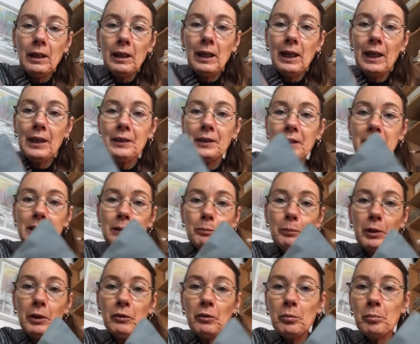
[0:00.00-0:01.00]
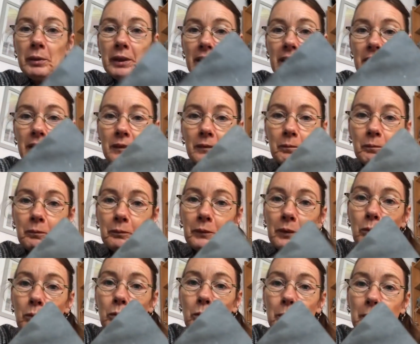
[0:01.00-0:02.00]
And this pyramid
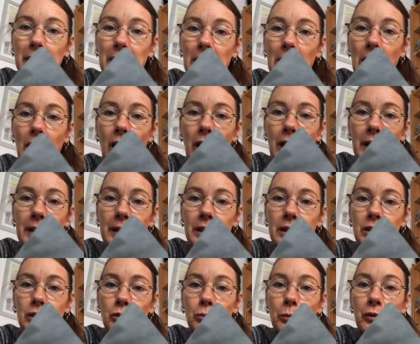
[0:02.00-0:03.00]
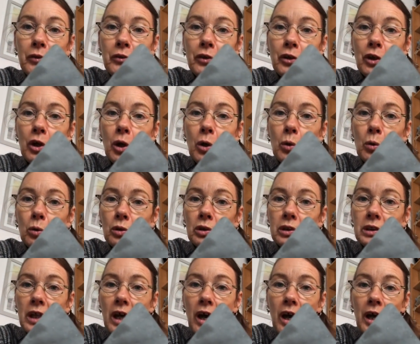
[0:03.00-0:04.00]
will be lined with gold
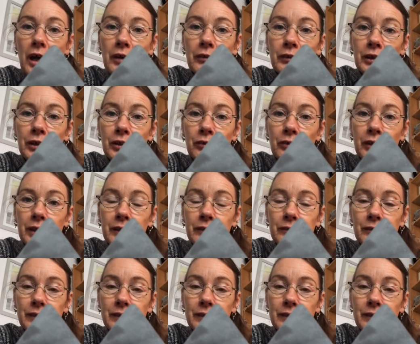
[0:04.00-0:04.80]
hieroglyphs